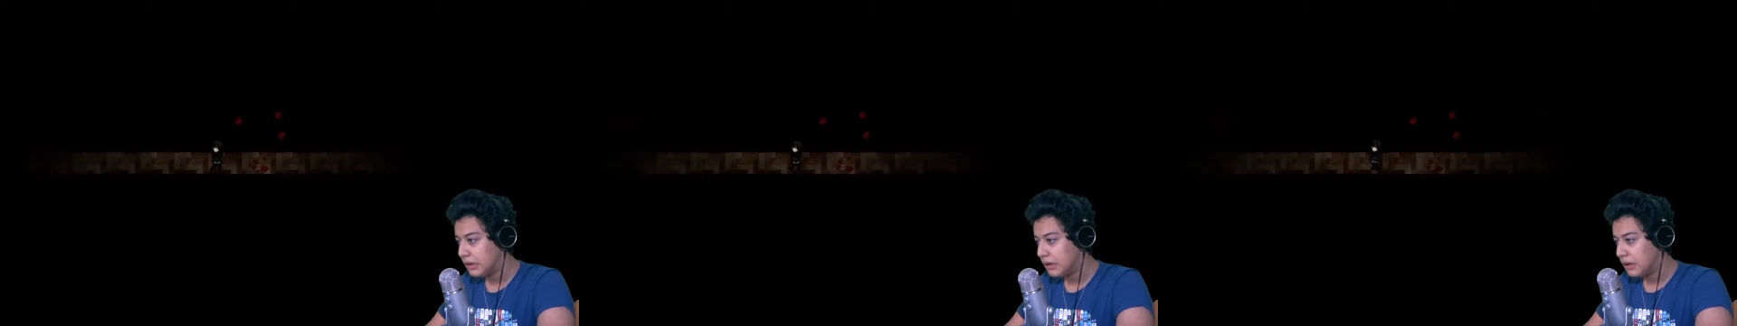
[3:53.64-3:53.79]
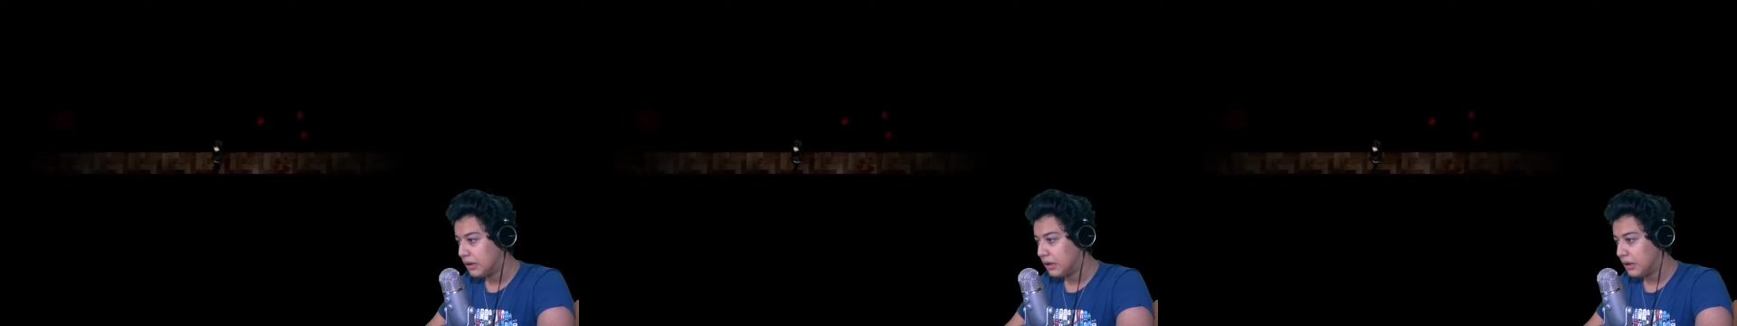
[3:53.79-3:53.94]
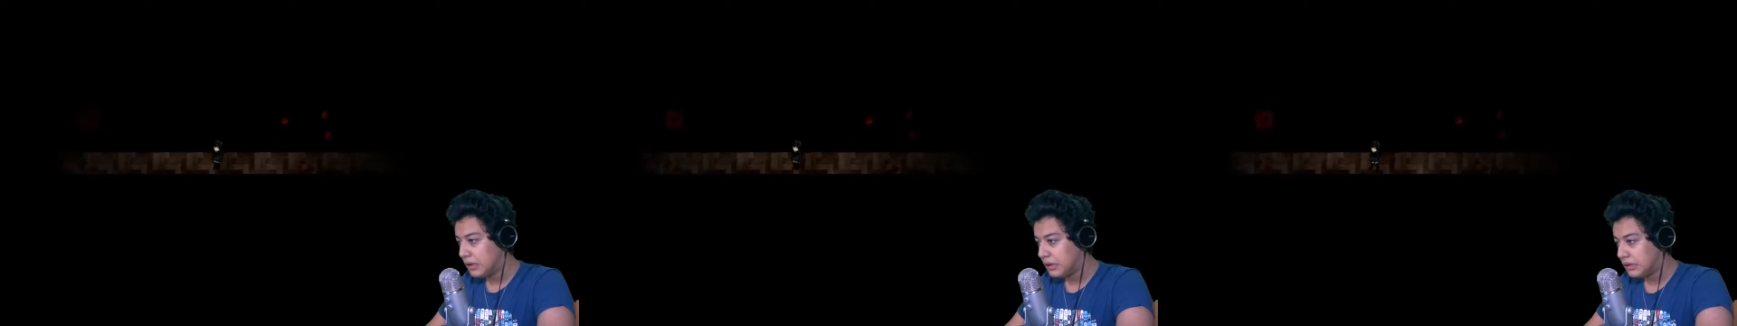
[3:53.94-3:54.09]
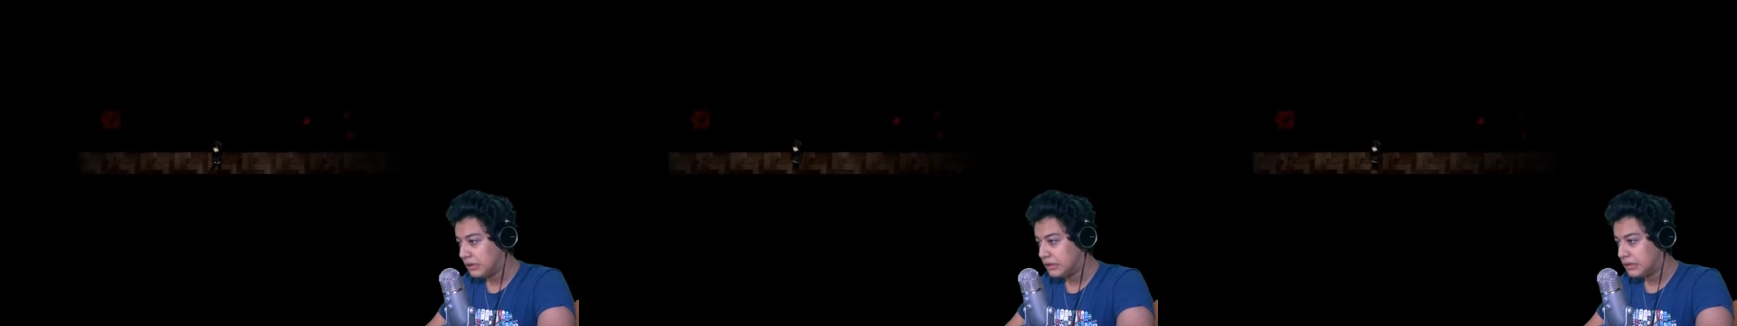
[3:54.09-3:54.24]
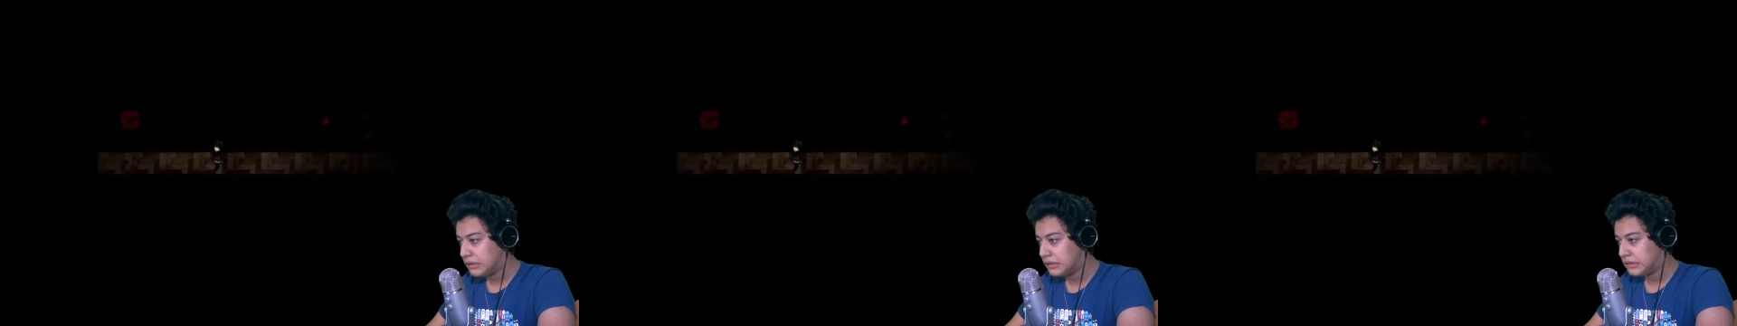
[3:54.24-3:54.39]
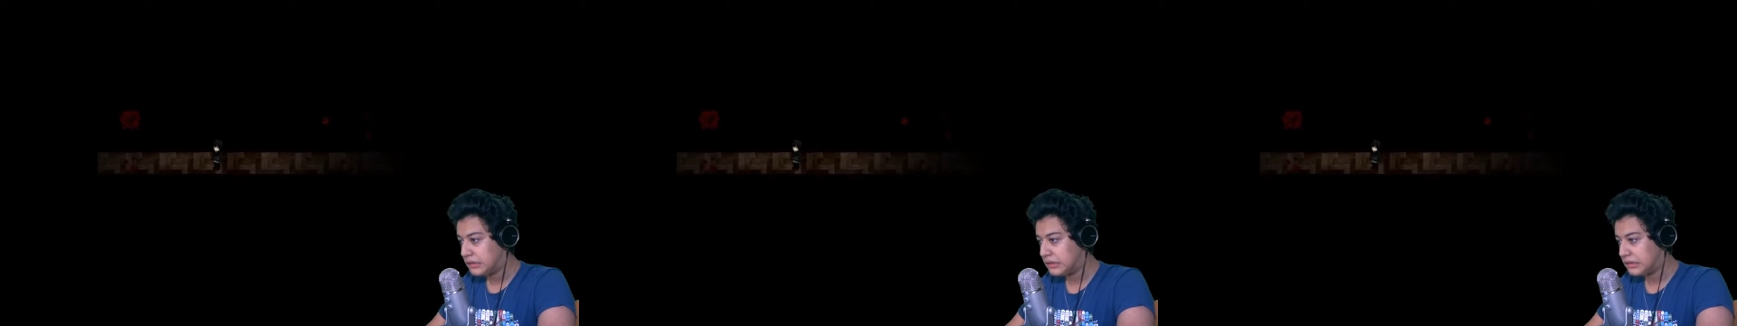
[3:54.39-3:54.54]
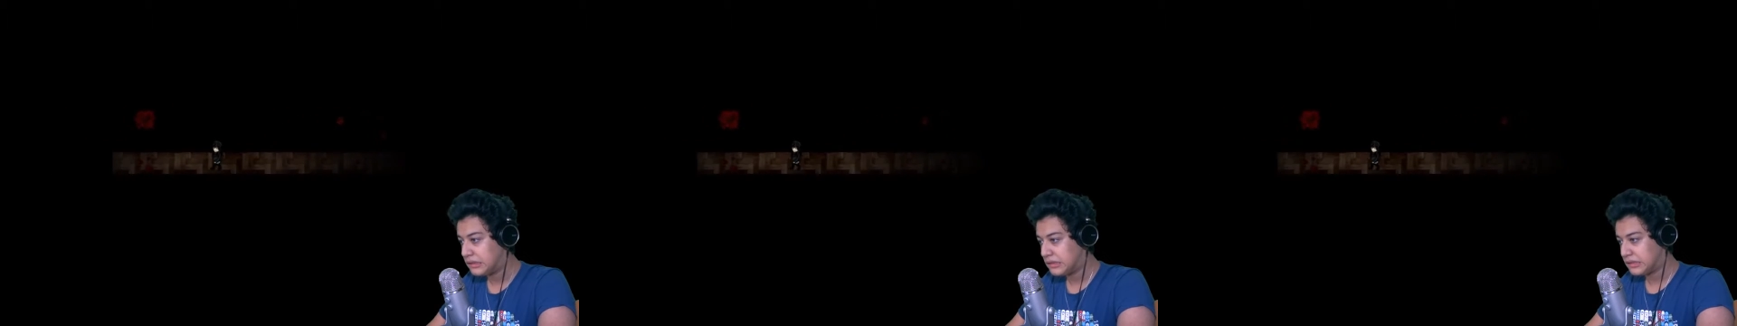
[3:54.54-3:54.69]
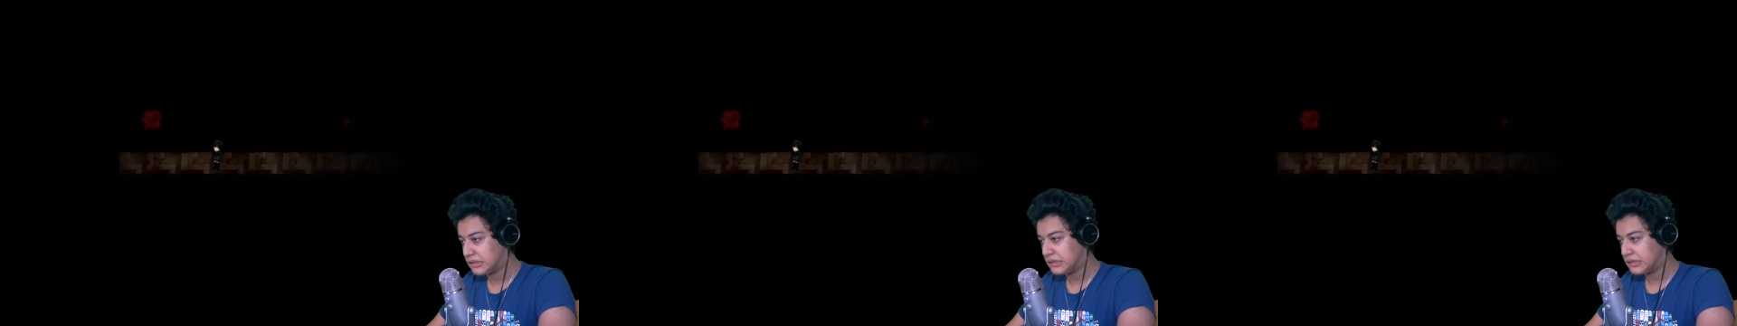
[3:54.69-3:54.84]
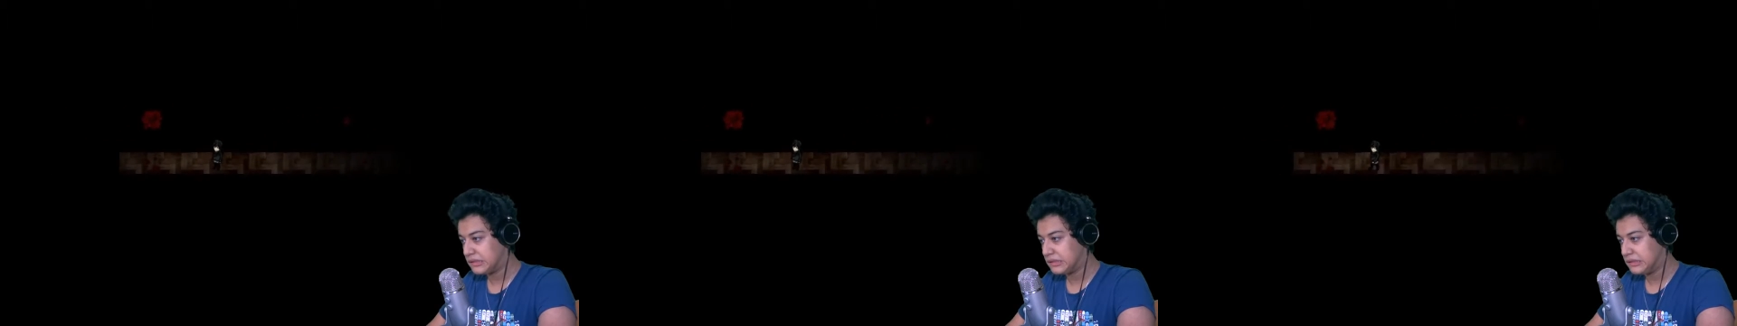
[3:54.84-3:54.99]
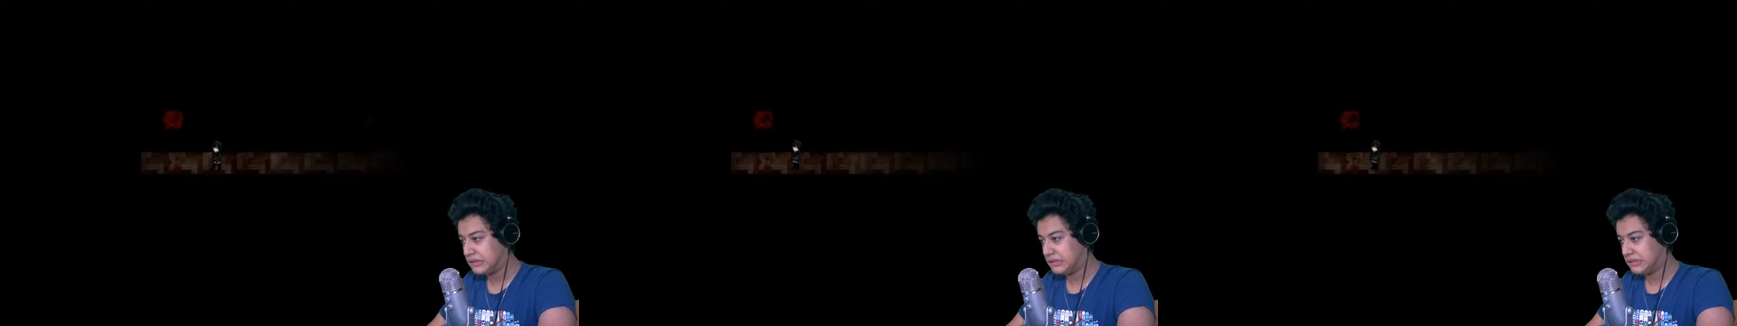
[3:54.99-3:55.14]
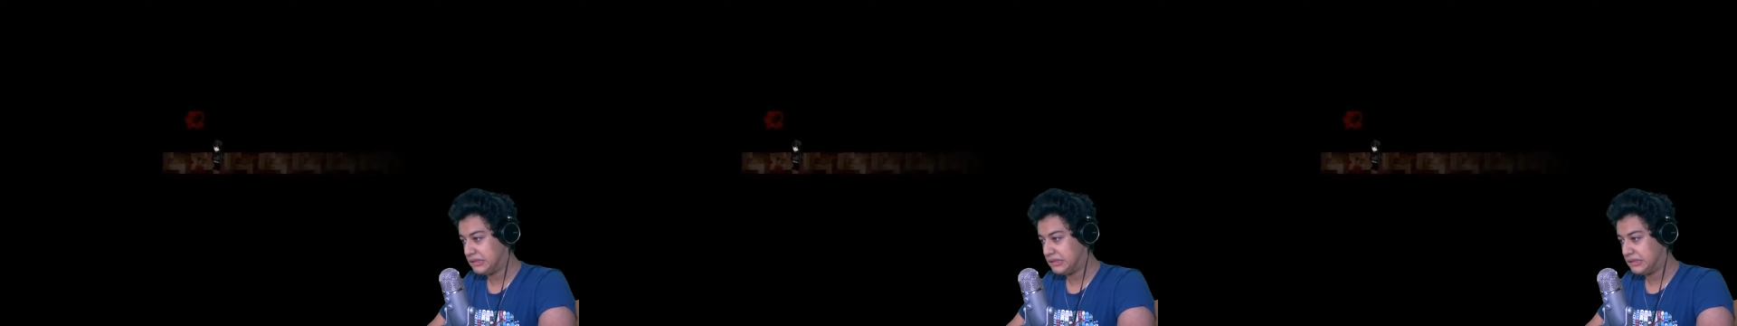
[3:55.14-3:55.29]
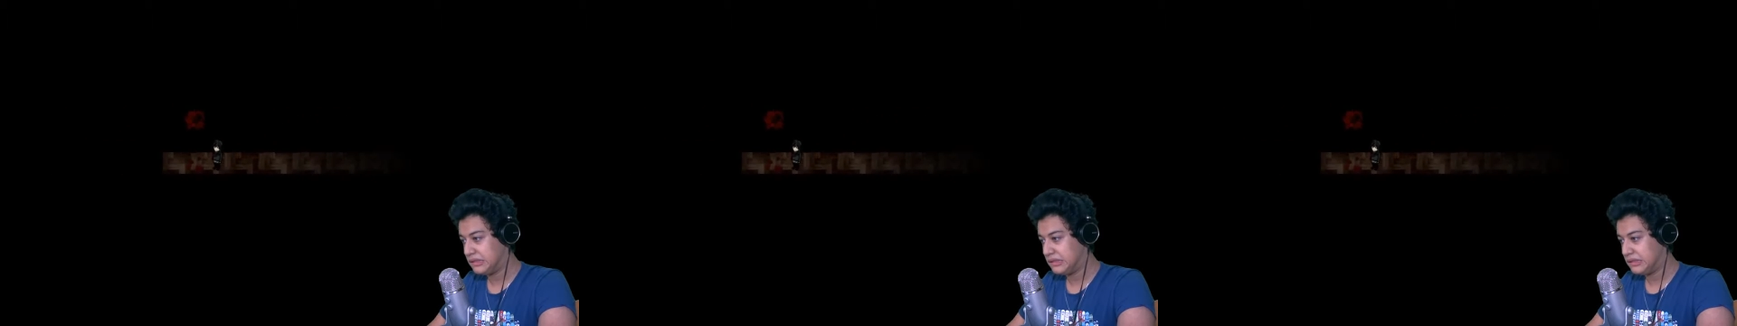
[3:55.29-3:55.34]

(no one is talking)